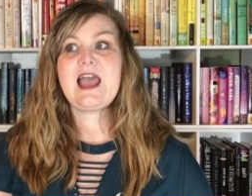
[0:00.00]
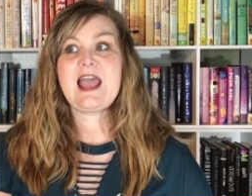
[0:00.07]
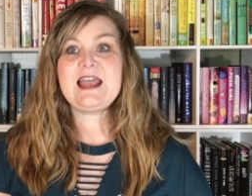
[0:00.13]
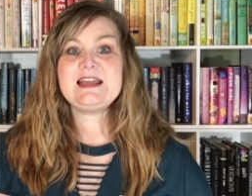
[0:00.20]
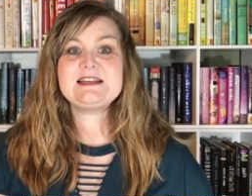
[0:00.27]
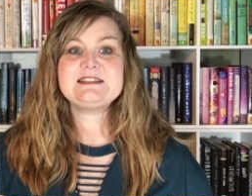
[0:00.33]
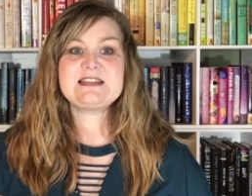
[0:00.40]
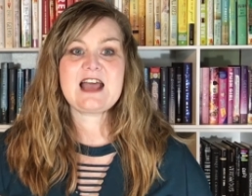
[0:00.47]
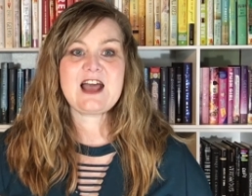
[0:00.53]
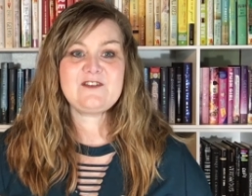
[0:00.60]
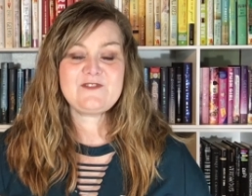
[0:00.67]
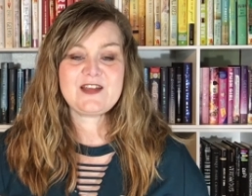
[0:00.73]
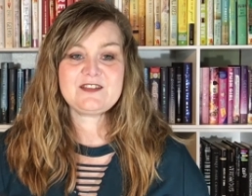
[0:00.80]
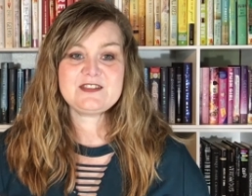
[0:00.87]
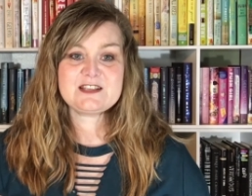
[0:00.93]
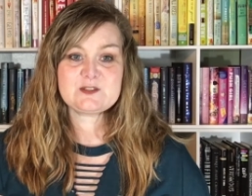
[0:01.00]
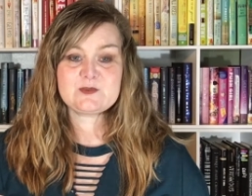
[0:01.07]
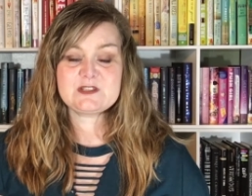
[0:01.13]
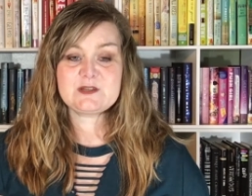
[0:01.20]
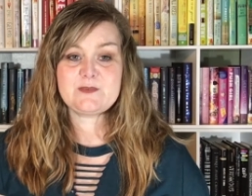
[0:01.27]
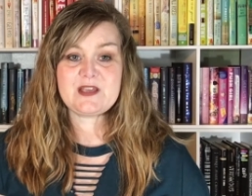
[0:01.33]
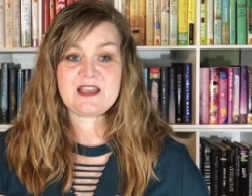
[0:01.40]
And I found this
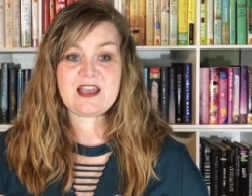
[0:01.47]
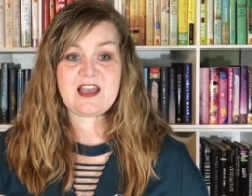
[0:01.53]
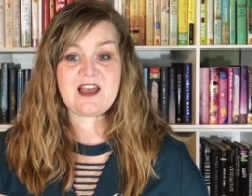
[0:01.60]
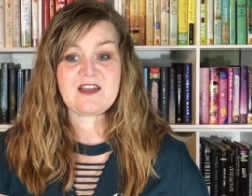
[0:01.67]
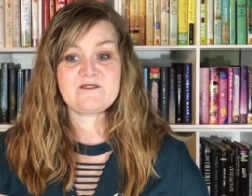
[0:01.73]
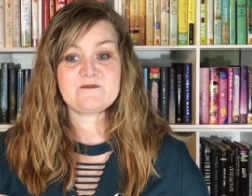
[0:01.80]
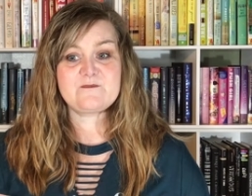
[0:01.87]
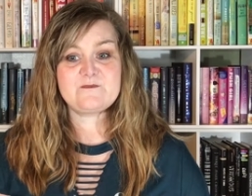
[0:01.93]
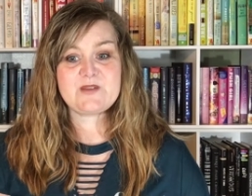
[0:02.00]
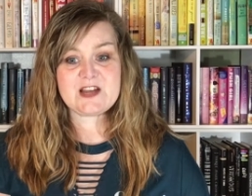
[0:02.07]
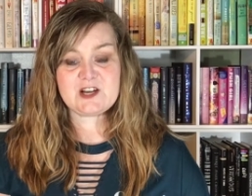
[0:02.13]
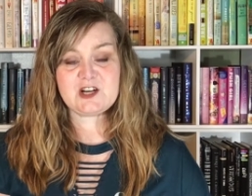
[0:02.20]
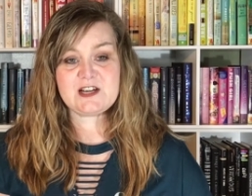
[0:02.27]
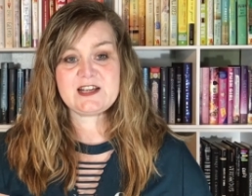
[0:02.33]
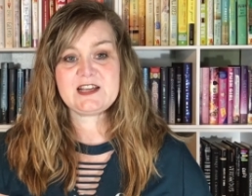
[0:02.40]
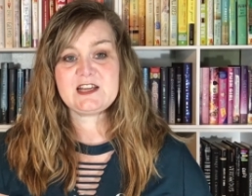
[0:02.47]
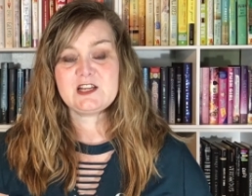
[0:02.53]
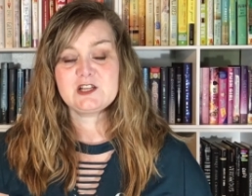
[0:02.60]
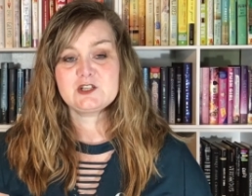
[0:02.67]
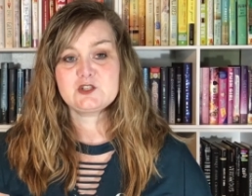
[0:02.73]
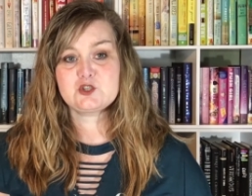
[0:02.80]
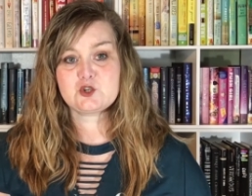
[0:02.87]
one to be very
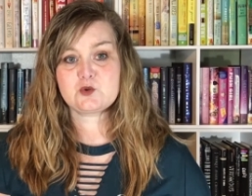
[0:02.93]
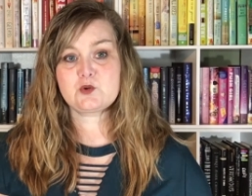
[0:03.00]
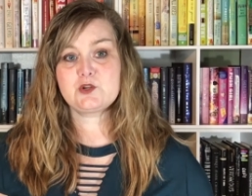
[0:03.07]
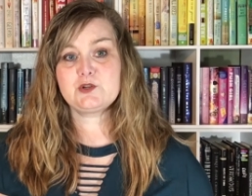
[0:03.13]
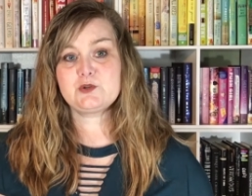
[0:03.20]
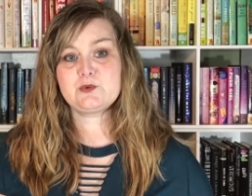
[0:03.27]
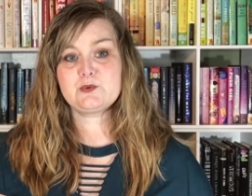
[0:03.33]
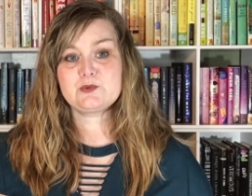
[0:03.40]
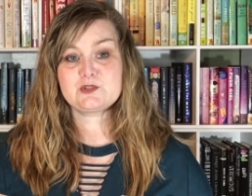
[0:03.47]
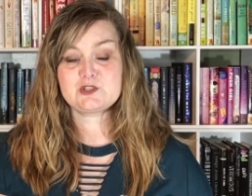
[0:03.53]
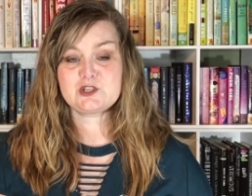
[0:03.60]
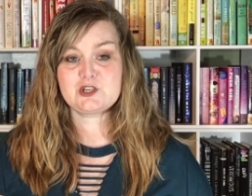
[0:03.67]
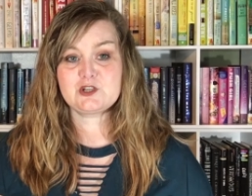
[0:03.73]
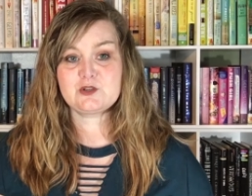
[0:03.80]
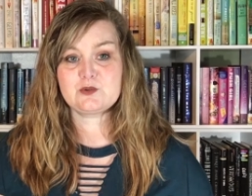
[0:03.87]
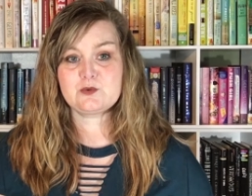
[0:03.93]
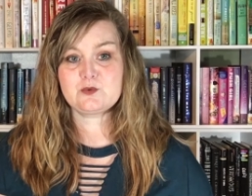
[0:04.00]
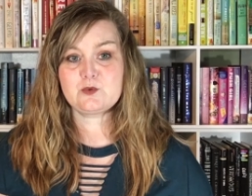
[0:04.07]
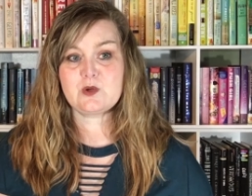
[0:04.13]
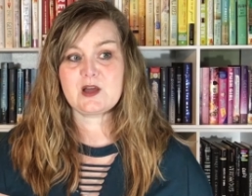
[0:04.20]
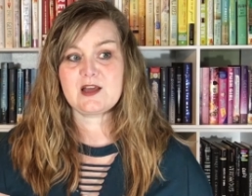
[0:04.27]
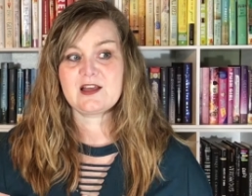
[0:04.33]
true
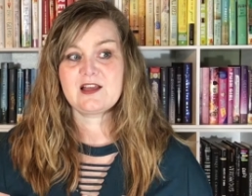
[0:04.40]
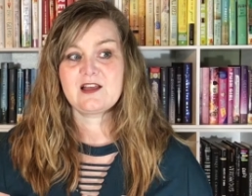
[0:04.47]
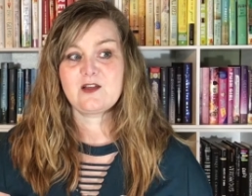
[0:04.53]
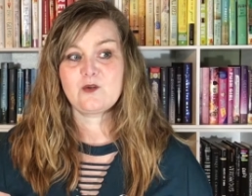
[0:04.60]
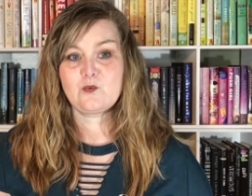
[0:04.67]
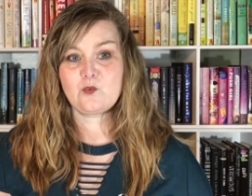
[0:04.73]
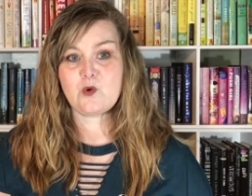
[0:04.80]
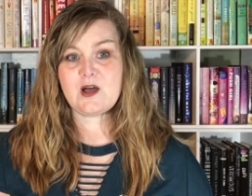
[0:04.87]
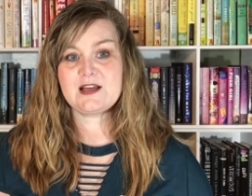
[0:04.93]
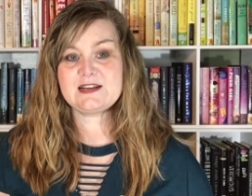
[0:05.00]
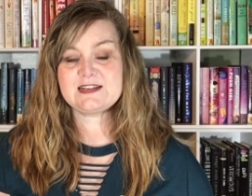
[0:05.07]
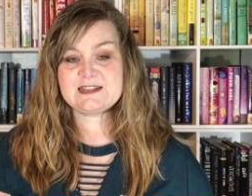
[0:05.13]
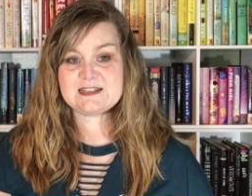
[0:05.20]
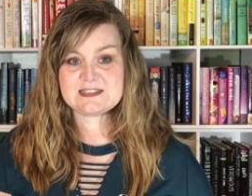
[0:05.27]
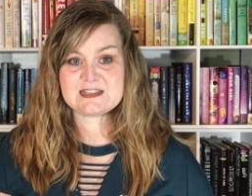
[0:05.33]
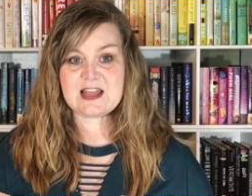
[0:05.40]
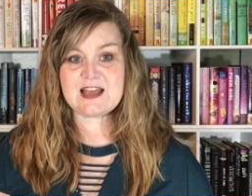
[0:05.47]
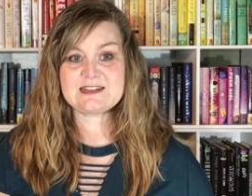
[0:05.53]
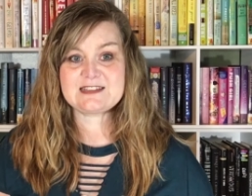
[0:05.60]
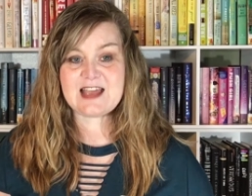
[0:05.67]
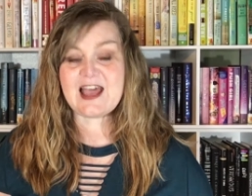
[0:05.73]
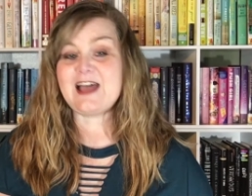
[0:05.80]
to what it is
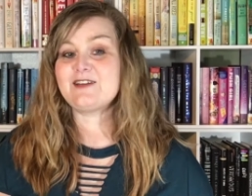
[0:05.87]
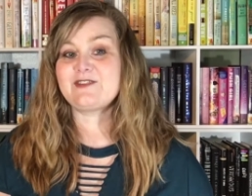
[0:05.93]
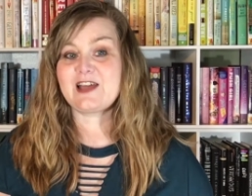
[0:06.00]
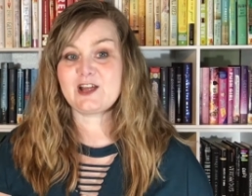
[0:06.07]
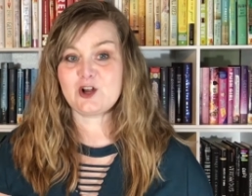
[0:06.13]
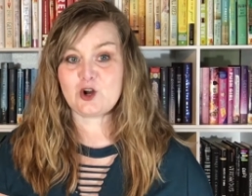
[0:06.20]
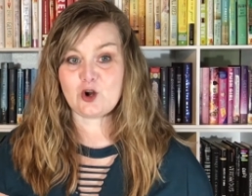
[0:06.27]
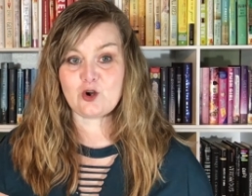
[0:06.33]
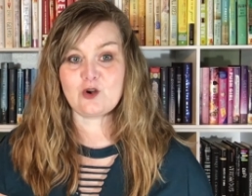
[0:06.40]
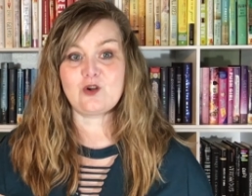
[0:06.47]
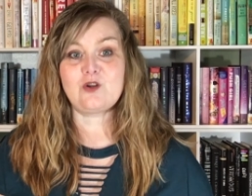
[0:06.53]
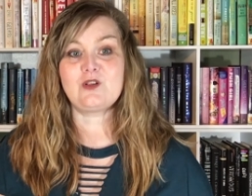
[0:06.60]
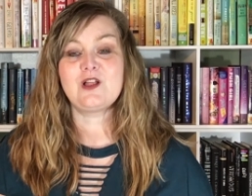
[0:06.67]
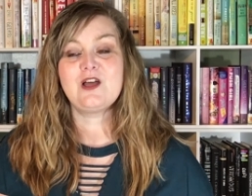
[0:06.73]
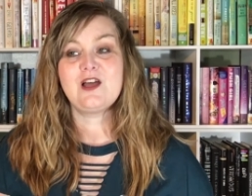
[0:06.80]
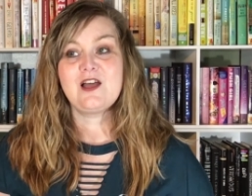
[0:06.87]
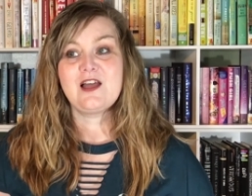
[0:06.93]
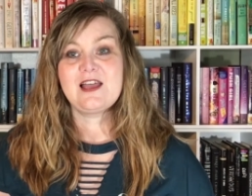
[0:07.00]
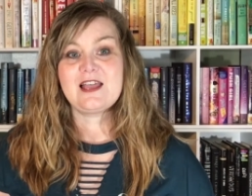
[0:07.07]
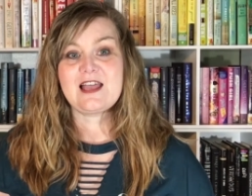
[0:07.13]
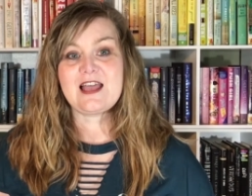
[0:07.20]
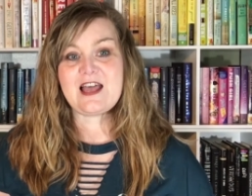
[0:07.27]
like to have a girl
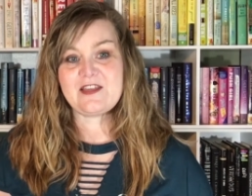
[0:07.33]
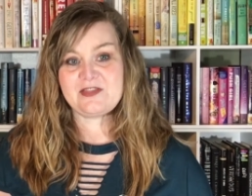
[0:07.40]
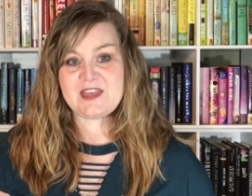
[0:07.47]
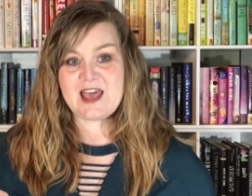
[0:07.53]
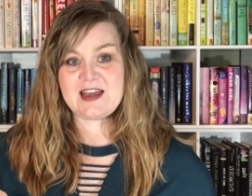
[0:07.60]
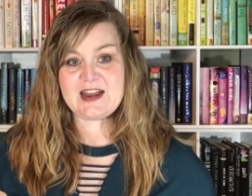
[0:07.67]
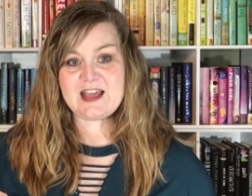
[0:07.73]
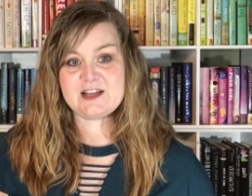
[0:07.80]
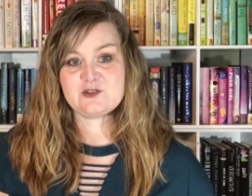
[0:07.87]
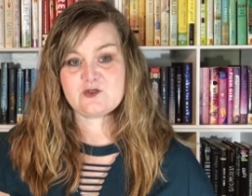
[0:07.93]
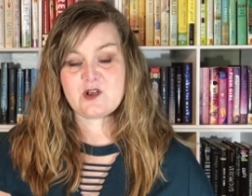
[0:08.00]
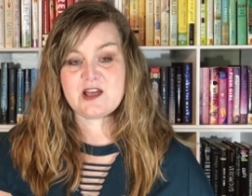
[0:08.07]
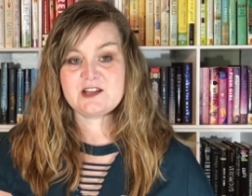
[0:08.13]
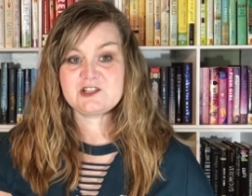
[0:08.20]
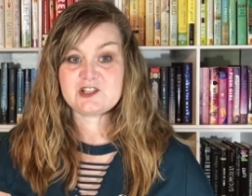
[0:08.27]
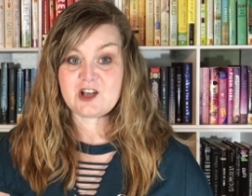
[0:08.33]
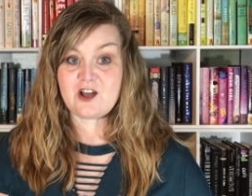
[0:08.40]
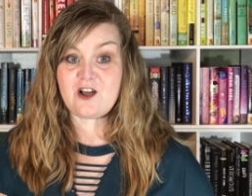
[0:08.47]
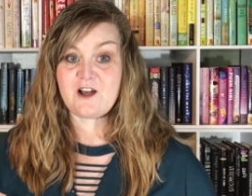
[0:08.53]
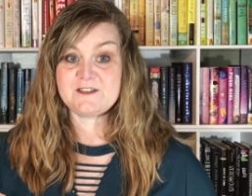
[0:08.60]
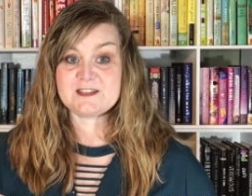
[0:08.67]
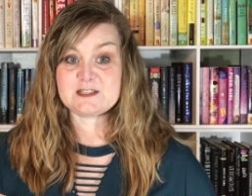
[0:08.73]
that age range
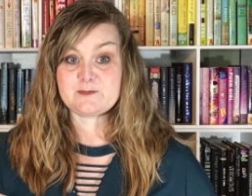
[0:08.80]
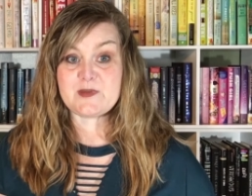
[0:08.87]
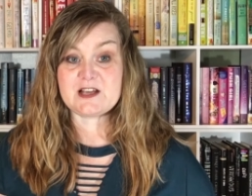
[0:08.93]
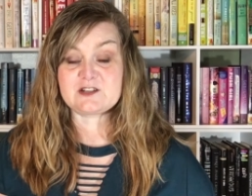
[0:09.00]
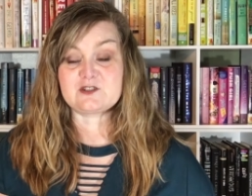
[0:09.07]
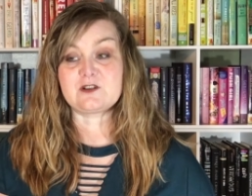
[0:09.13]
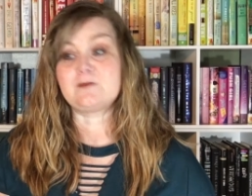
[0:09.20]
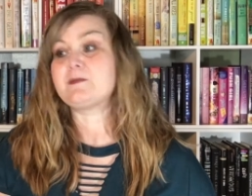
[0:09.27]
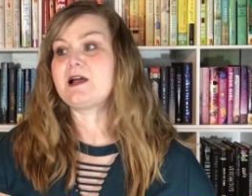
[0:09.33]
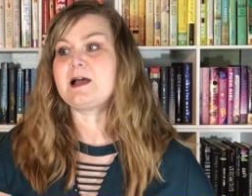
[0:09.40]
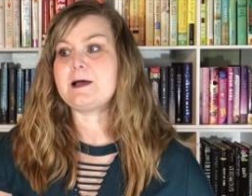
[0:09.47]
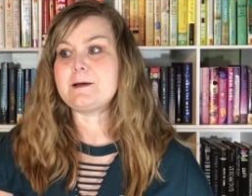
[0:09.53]
on the spectrum.